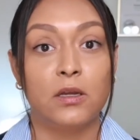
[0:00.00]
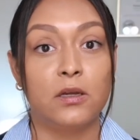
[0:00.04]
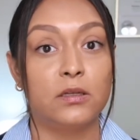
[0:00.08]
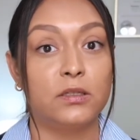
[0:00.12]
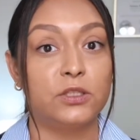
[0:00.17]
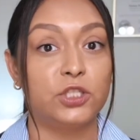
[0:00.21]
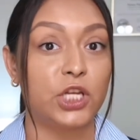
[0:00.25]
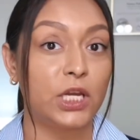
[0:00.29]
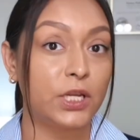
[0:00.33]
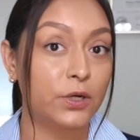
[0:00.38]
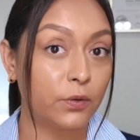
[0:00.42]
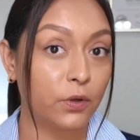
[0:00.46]

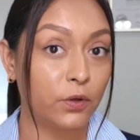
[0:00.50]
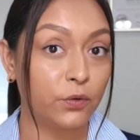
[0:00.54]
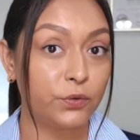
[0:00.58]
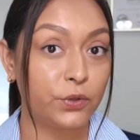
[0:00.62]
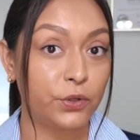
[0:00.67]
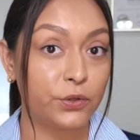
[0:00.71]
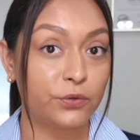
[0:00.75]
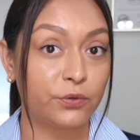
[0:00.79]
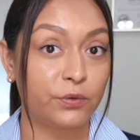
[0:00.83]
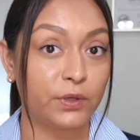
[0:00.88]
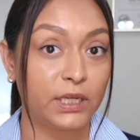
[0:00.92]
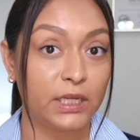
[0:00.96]
general
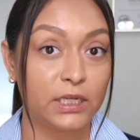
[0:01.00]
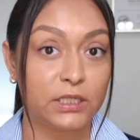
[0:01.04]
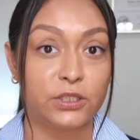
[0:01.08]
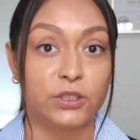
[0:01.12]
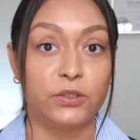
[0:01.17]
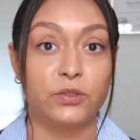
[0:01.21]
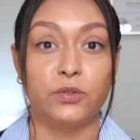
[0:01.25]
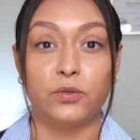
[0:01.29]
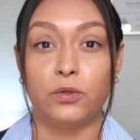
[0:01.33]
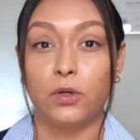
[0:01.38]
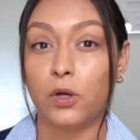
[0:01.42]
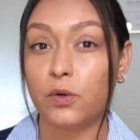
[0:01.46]
notary, do
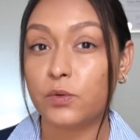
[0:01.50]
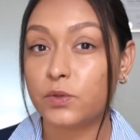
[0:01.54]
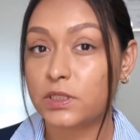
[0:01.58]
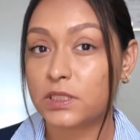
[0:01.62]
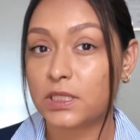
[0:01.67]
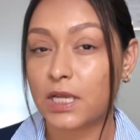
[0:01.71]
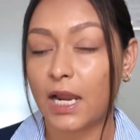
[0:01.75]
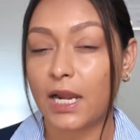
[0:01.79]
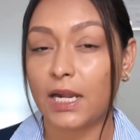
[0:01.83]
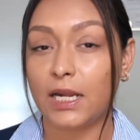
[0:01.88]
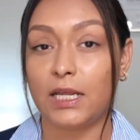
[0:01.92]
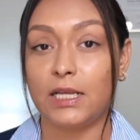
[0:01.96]
you do loan
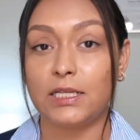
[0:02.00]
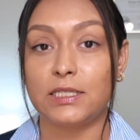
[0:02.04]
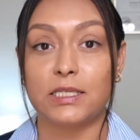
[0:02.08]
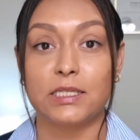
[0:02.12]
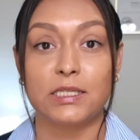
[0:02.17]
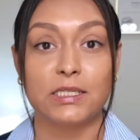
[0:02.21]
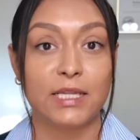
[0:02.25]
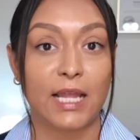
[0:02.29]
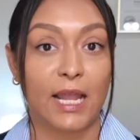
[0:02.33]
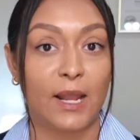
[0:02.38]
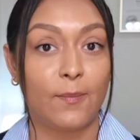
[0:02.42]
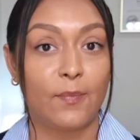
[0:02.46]
signings,
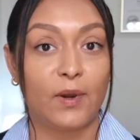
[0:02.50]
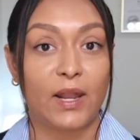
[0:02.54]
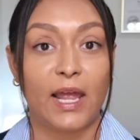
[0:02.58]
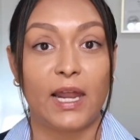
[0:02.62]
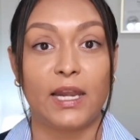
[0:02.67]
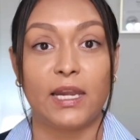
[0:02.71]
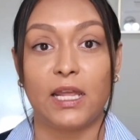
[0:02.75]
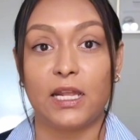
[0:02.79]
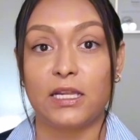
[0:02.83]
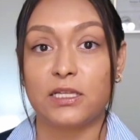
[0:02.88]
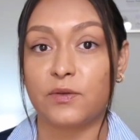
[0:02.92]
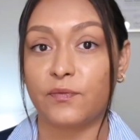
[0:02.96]
estate
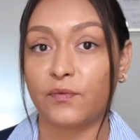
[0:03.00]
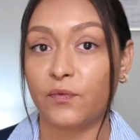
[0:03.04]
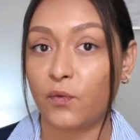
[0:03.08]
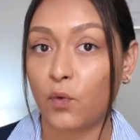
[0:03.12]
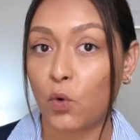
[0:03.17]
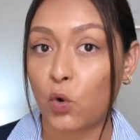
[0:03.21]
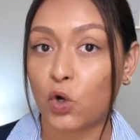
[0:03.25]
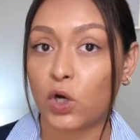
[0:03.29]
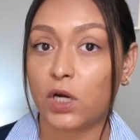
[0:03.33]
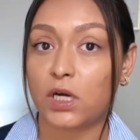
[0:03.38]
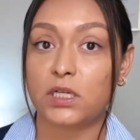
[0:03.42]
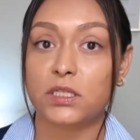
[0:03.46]
planning,
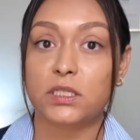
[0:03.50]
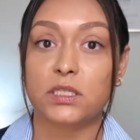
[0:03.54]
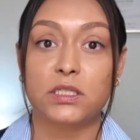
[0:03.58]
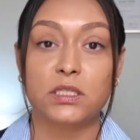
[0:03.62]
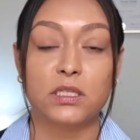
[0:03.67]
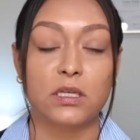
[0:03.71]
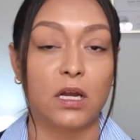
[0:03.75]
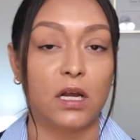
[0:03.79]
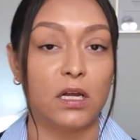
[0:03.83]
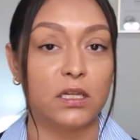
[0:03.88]
divorce,